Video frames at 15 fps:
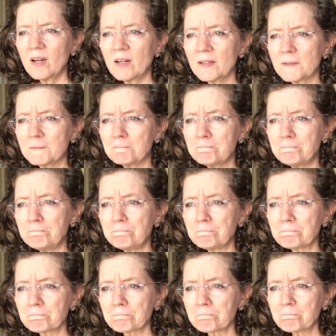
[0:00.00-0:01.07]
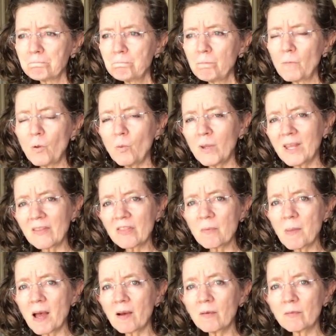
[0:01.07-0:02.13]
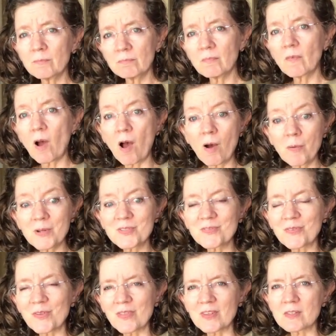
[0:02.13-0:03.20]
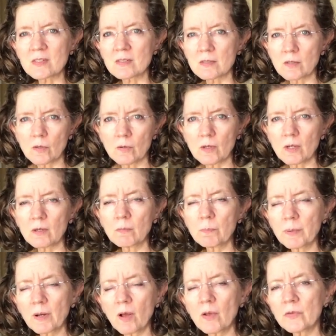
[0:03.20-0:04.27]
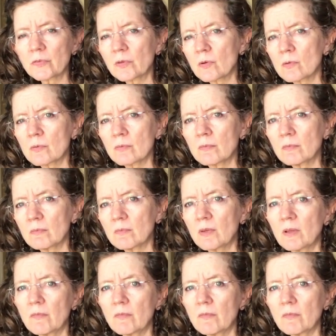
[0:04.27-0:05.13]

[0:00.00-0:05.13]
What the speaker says: We get them out always for this unit, but also